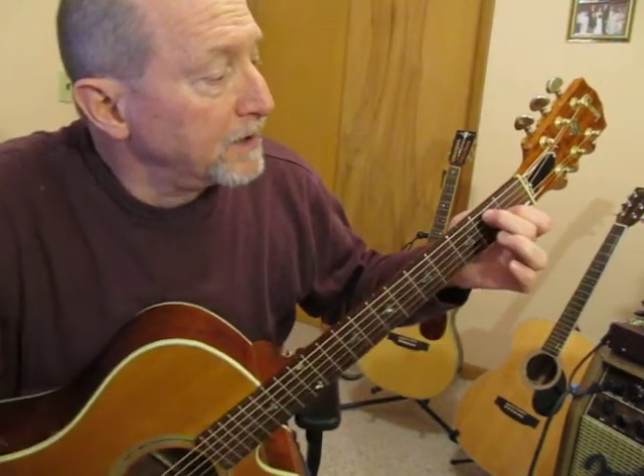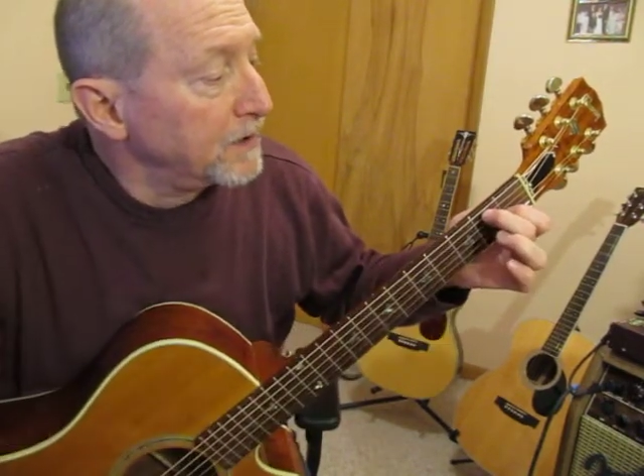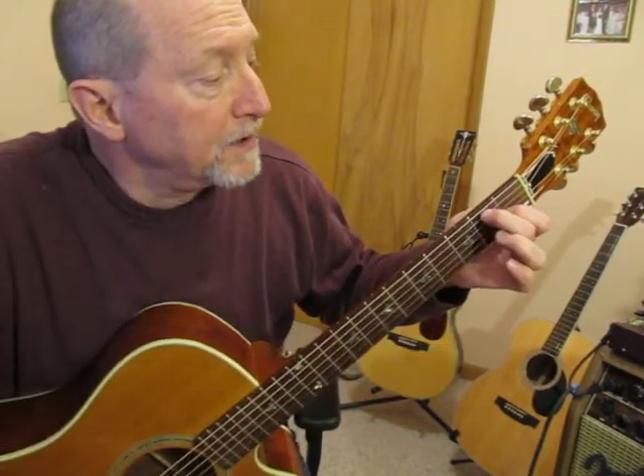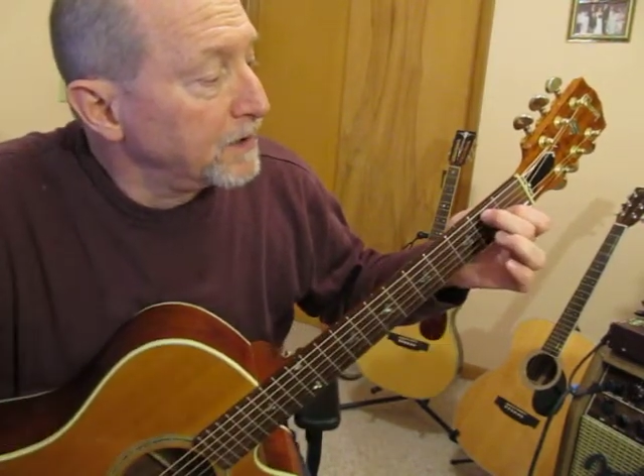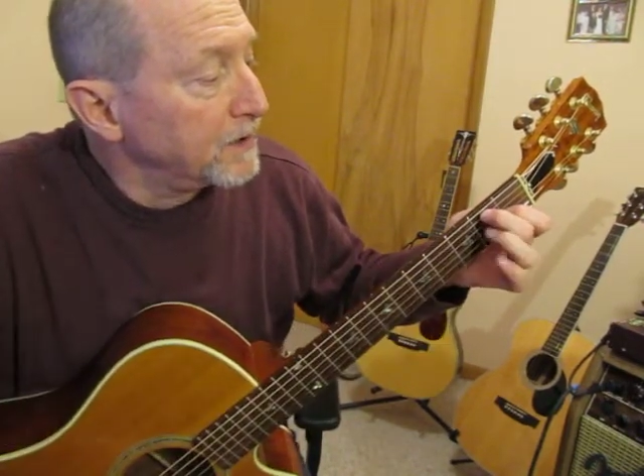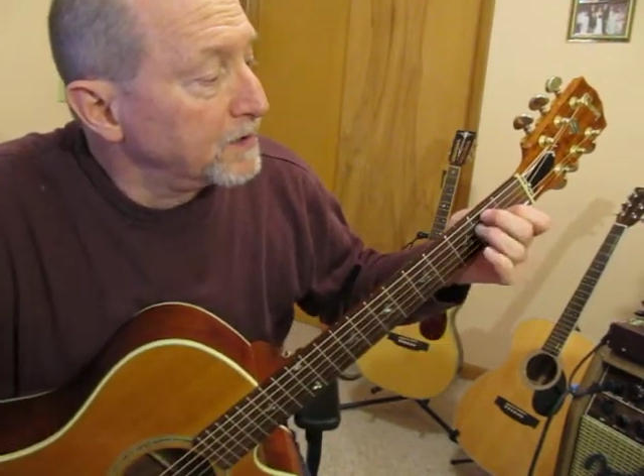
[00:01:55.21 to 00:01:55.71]

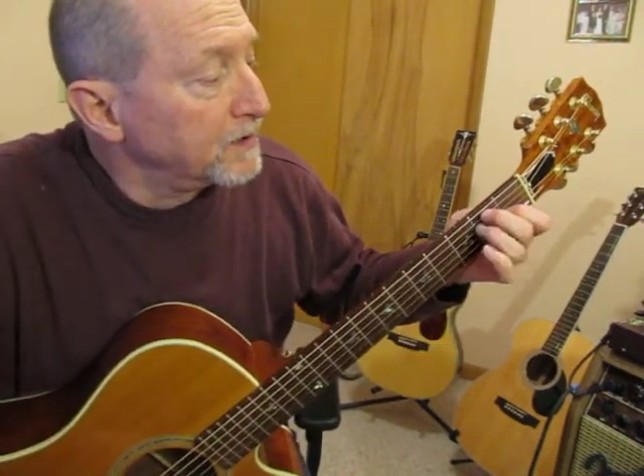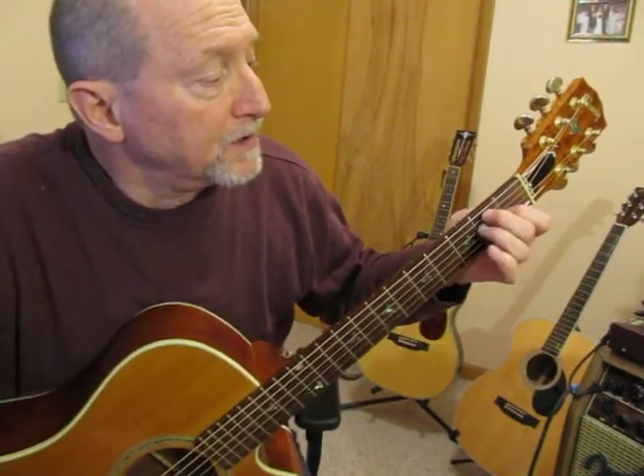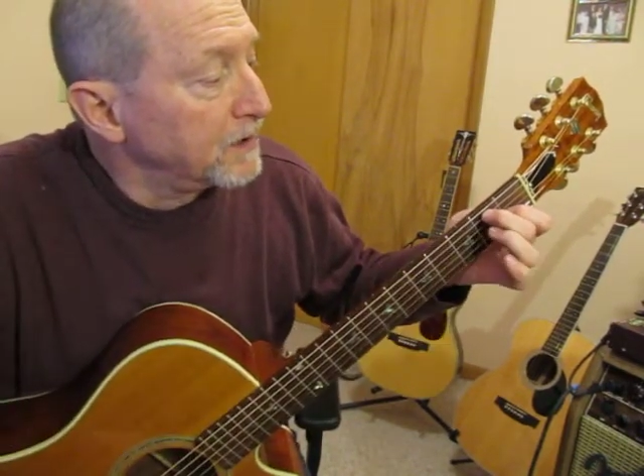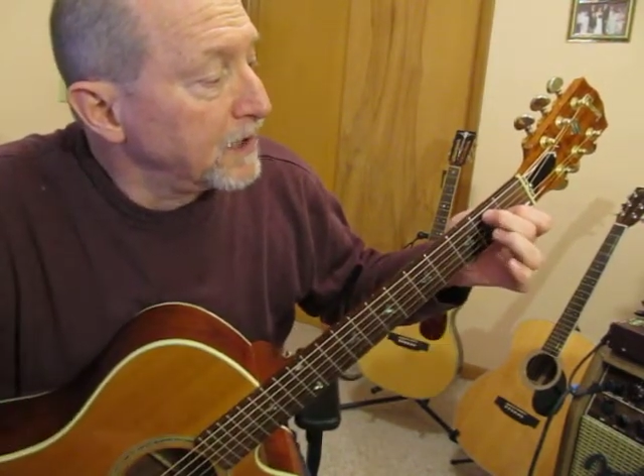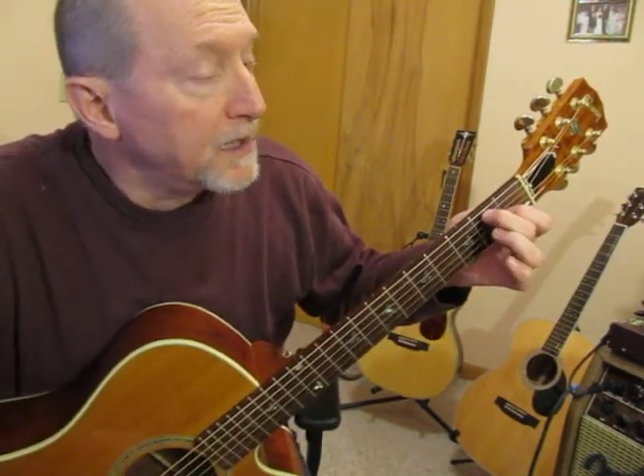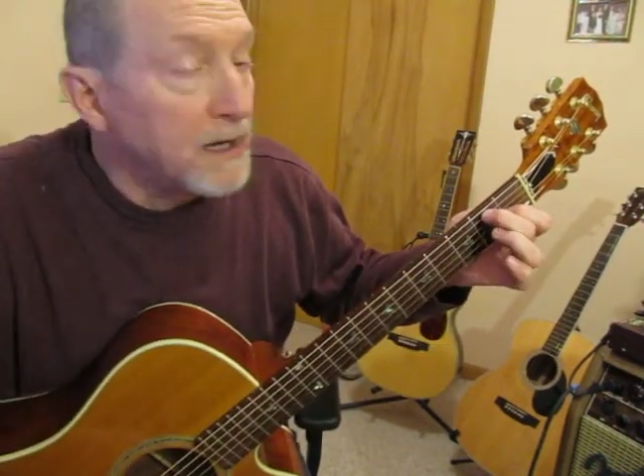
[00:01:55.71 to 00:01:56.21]
You're going to just
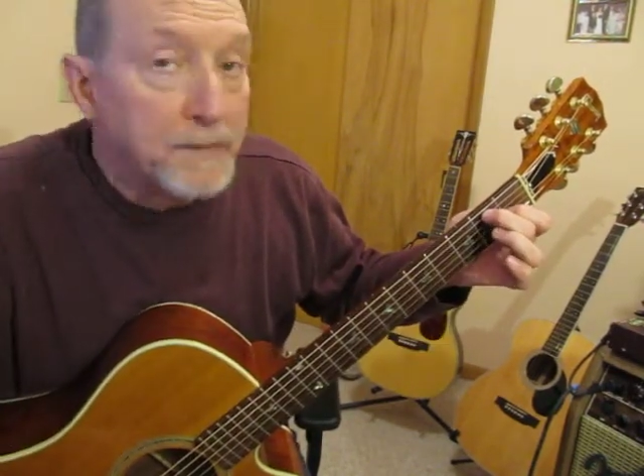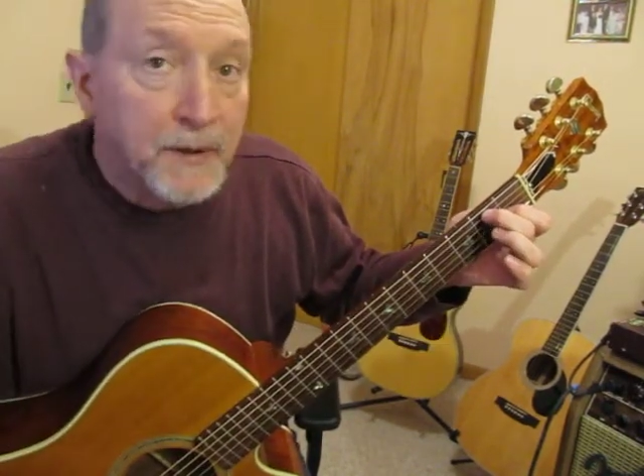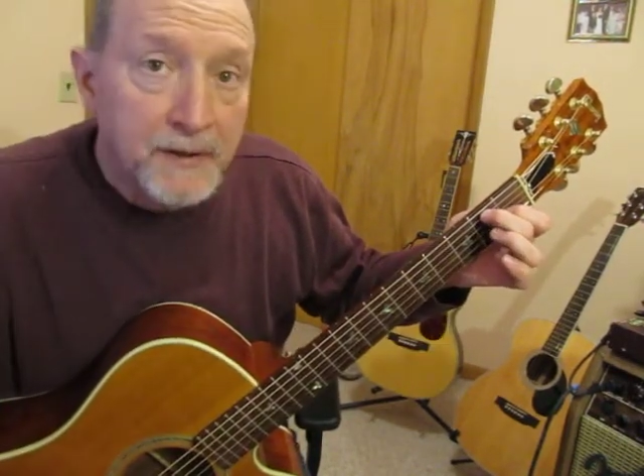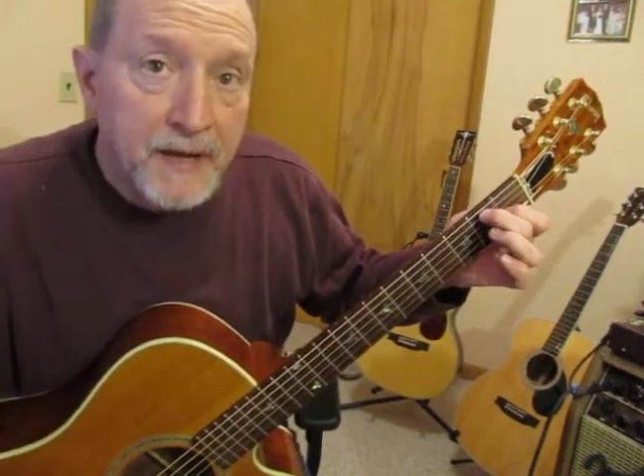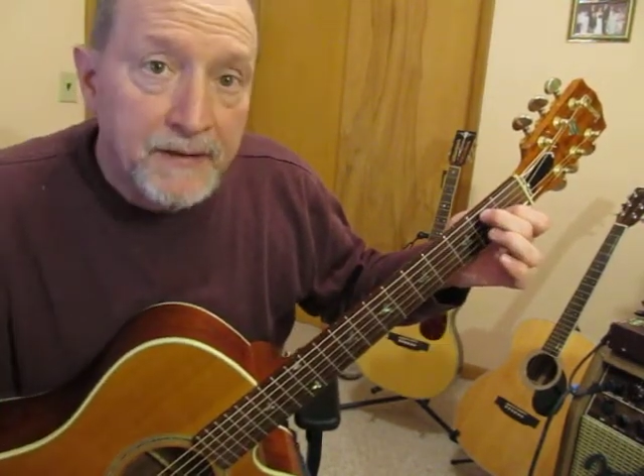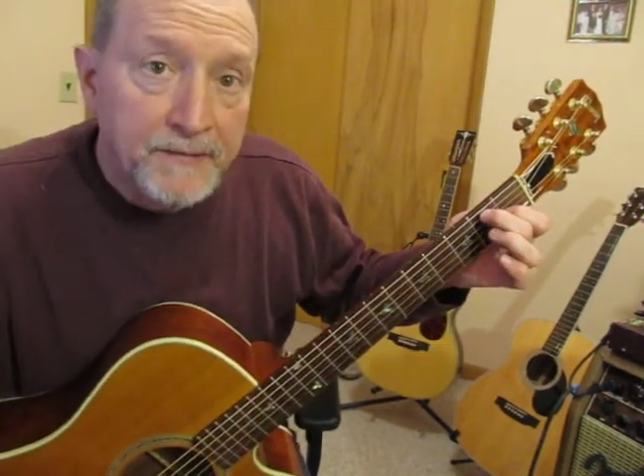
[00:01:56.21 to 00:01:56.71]
let up
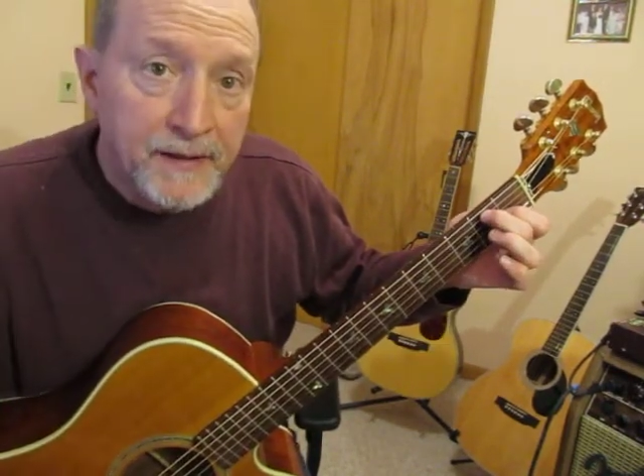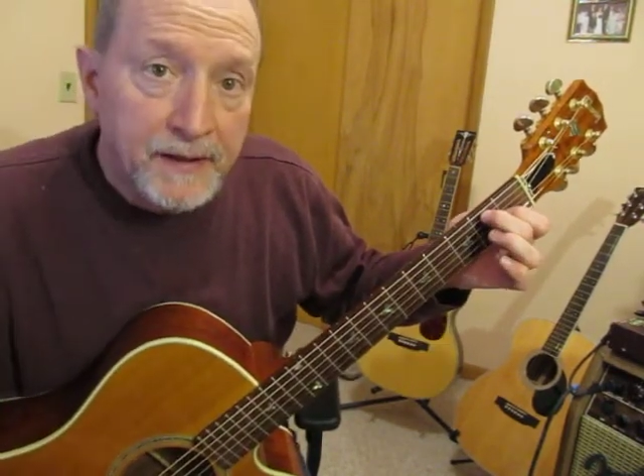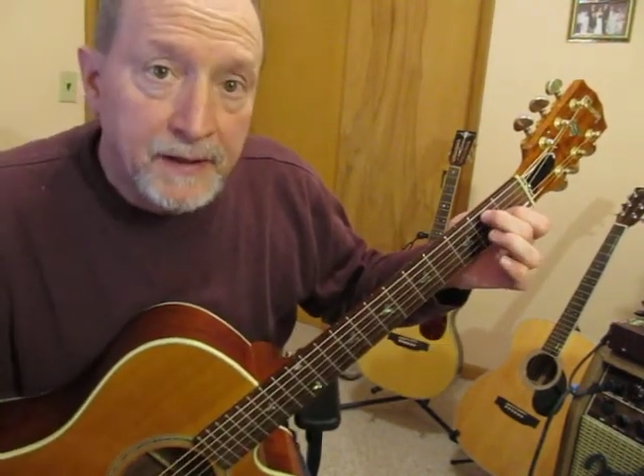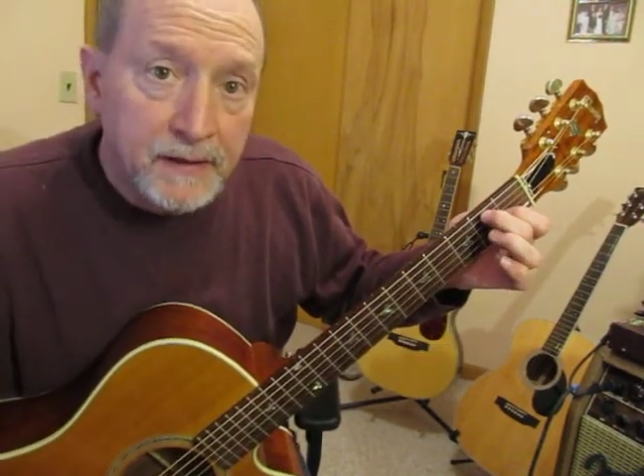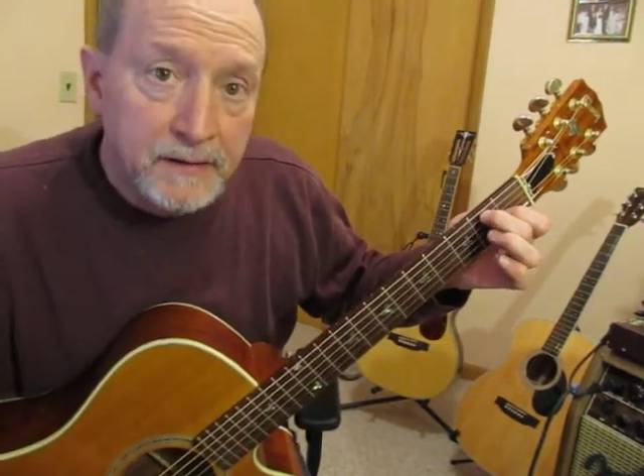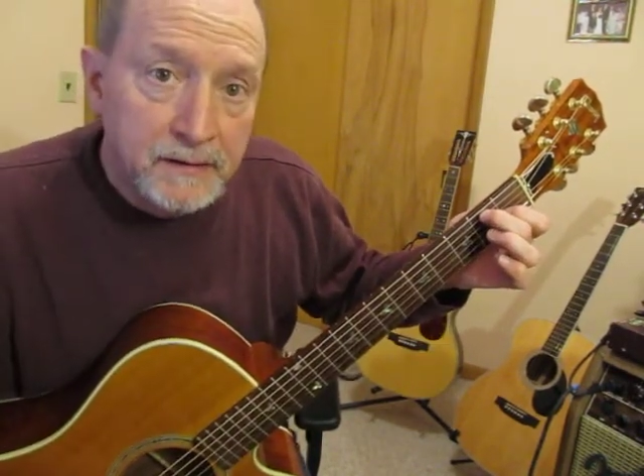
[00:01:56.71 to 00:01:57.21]
on that finger.